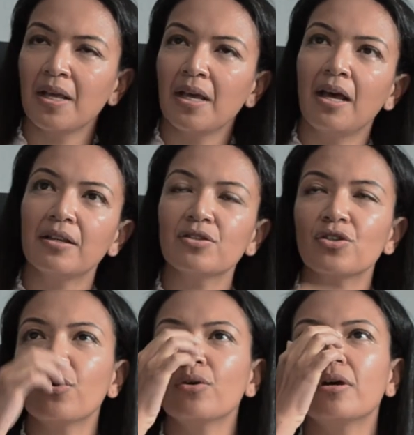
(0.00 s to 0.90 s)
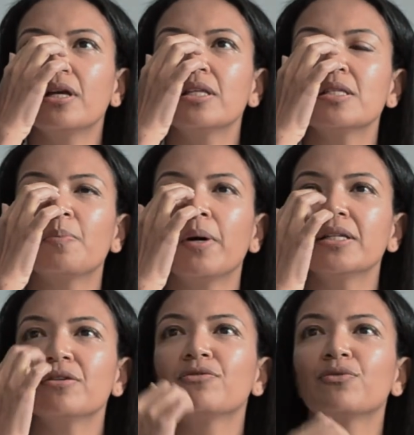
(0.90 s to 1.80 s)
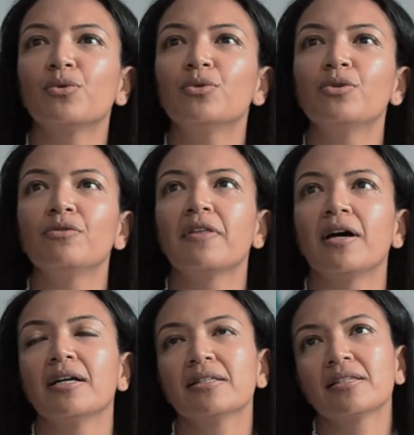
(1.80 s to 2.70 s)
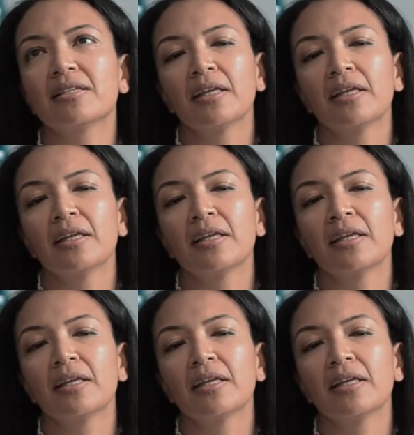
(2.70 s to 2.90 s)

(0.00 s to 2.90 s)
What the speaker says: And so in spite of all of that,